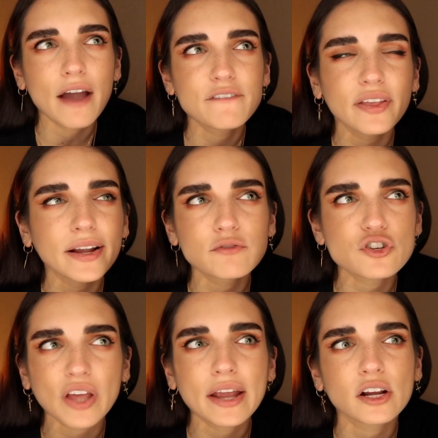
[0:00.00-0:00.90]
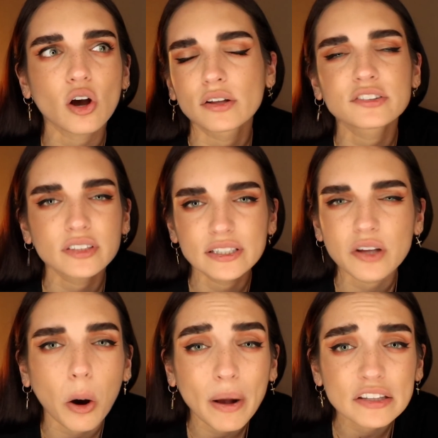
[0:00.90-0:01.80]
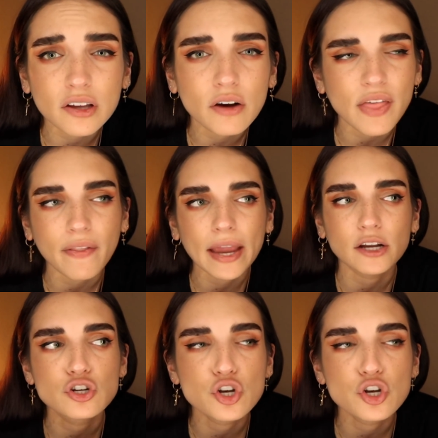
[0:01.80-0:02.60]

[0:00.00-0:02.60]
I feel like I've just had to constantly tell myself that like